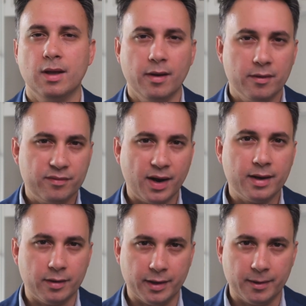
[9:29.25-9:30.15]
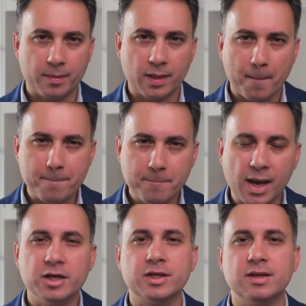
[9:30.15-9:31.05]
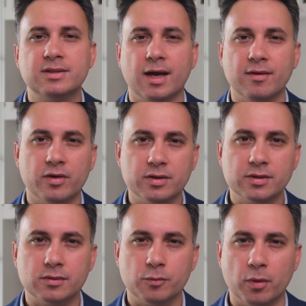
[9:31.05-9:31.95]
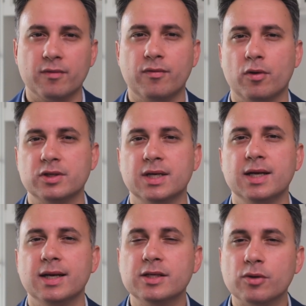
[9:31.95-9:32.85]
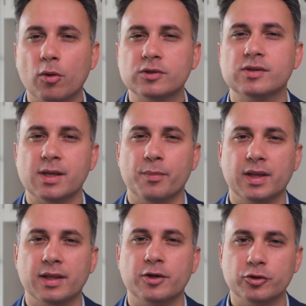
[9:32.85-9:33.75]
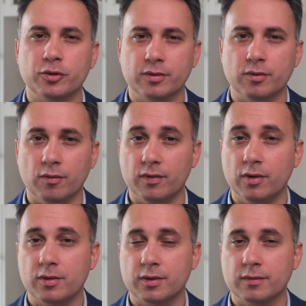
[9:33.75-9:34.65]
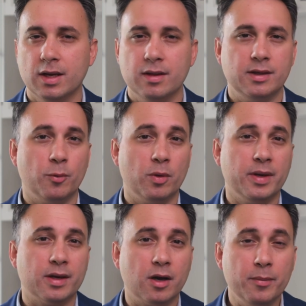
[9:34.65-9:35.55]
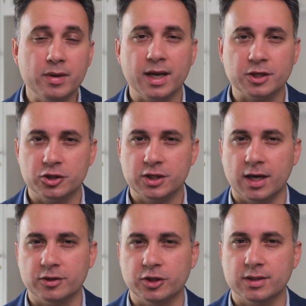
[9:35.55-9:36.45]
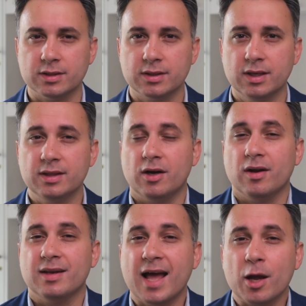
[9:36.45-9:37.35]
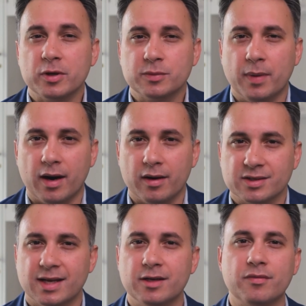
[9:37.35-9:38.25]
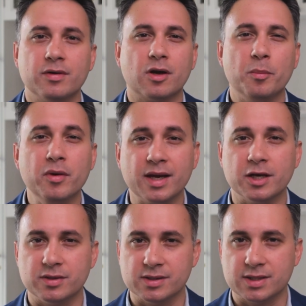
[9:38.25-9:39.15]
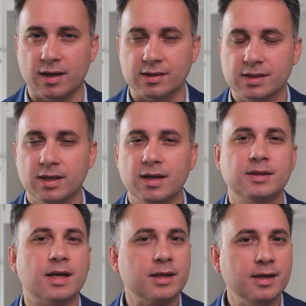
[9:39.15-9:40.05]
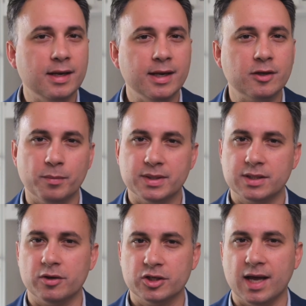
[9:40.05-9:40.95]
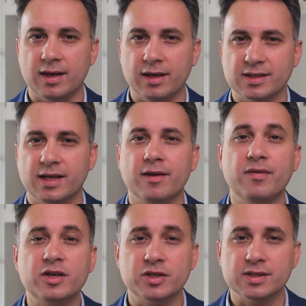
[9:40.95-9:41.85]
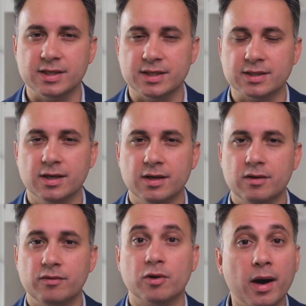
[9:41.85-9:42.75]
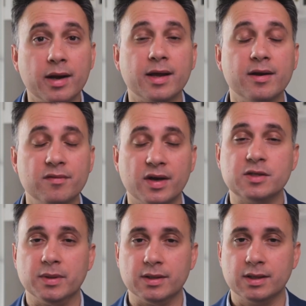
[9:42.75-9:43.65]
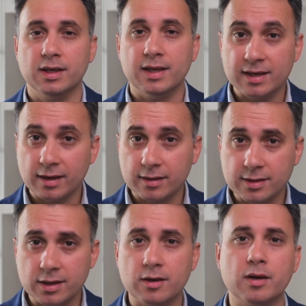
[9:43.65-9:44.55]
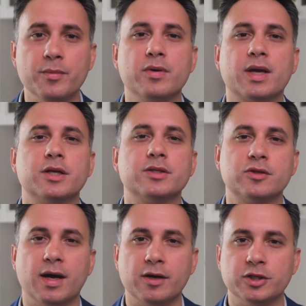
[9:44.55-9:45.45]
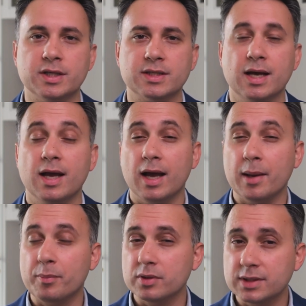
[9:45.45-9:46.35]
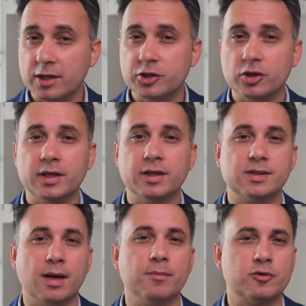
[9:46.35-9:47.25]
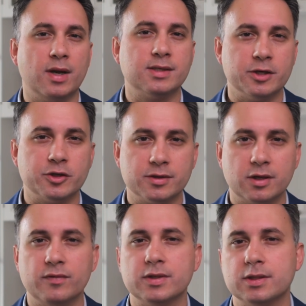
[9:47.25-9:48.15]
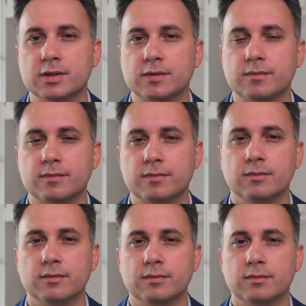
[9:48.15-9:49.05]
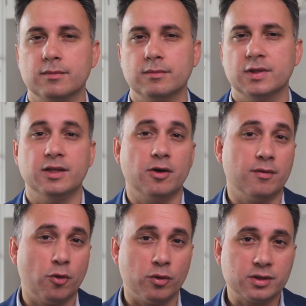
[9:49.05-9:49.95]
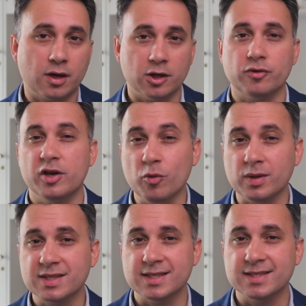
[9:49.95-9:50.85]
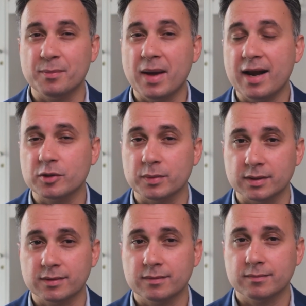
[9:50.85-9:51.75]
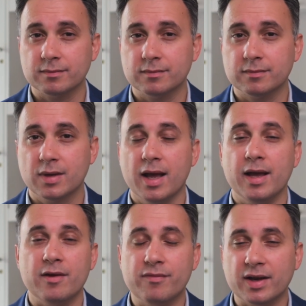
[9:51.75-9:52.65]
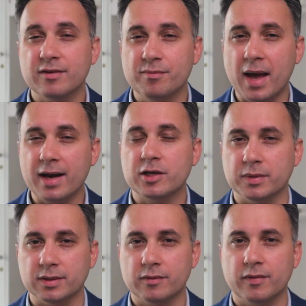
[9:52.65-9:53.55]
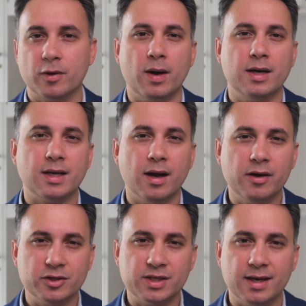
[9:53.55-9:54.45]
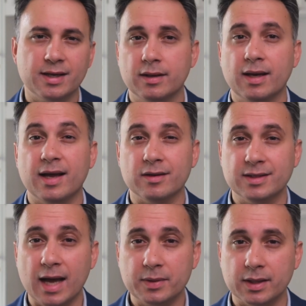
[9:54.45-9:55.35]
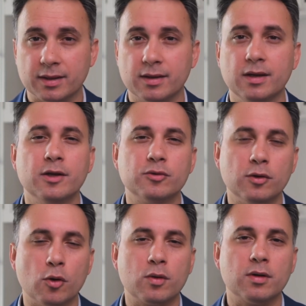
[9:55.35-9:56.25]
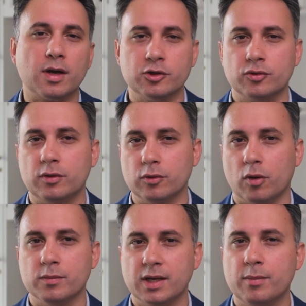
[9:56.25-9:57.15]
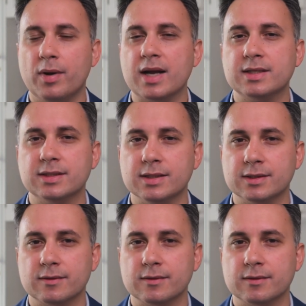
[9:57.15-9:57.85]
Finally, managing a diverse workforce is also something that you shouldn't overlook. There will be communication challenges. There are language barriers and different communication styles that can lead to misunderstandings and inefficiencies, requiring investment in clear communication strategies and potentially some translation services. Then there are, of course, cultural nuances in management. Effective management requires understanding and adapting to local cultural norms and practices.